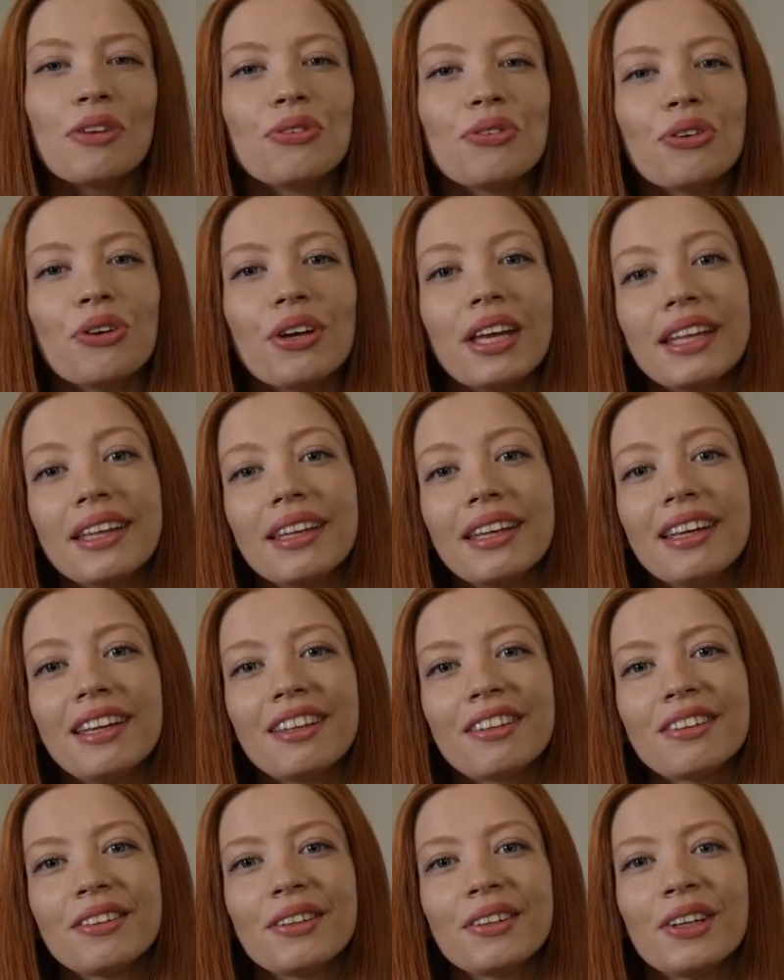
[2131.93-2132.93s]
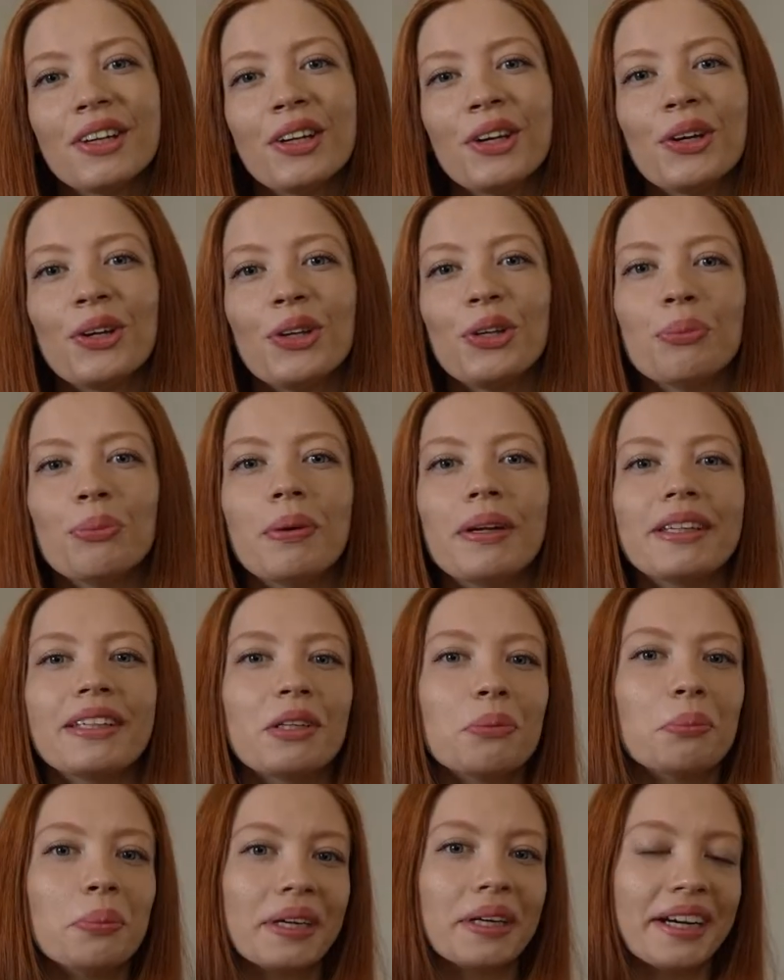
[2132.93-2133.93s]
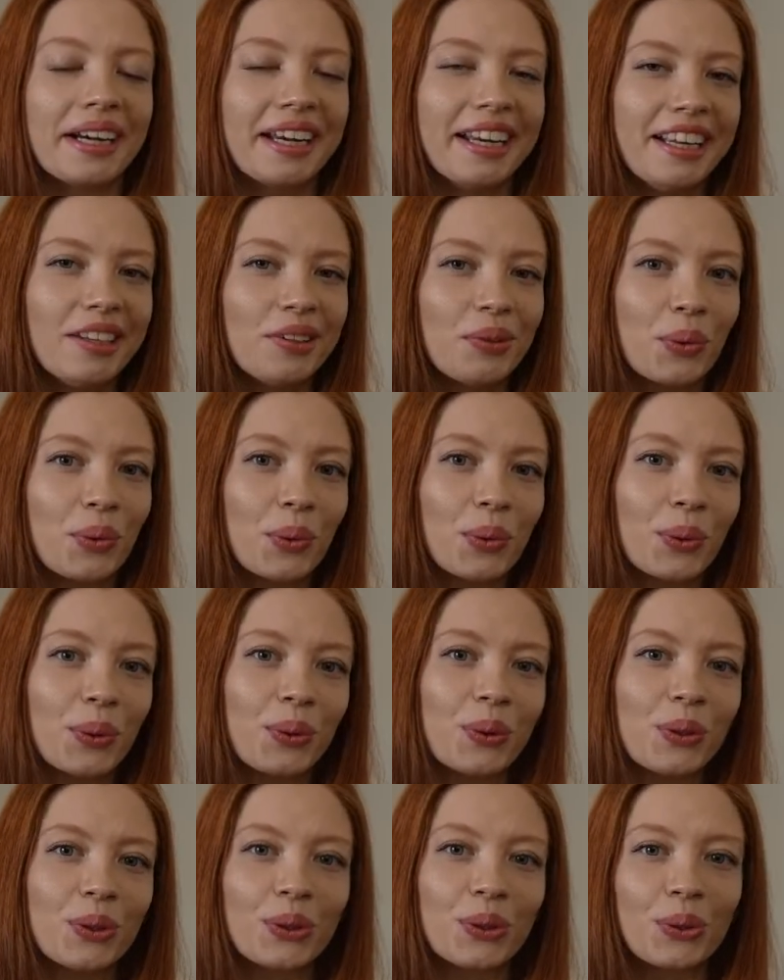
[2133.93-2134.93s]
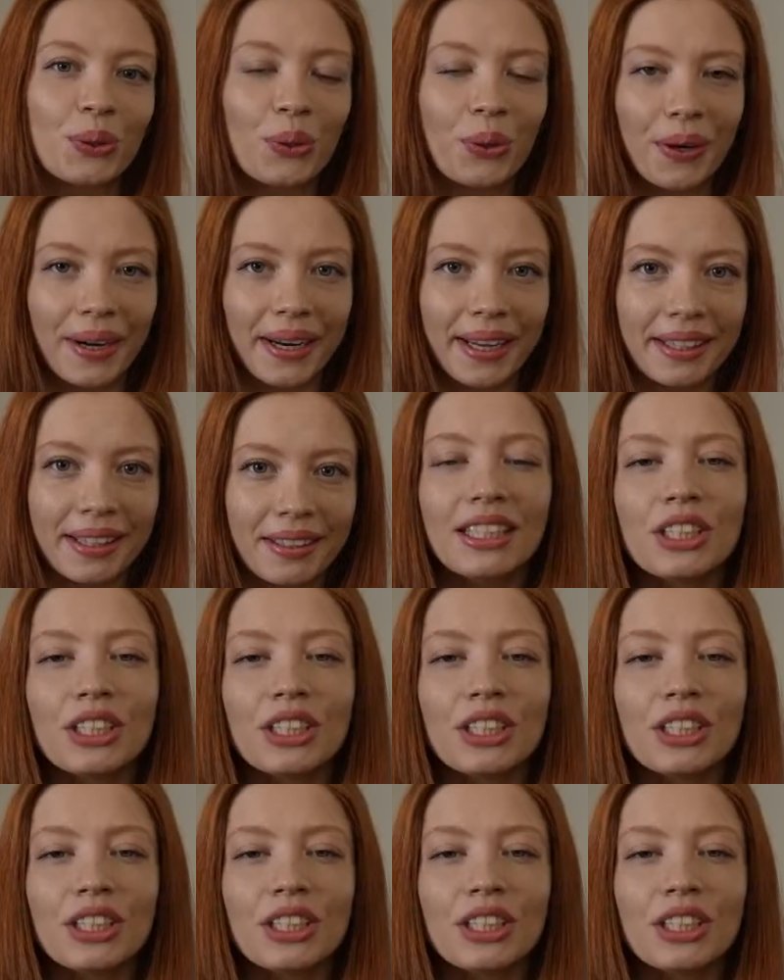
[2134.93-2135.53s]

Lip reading: If you eat it, you better burn it or you'll store it.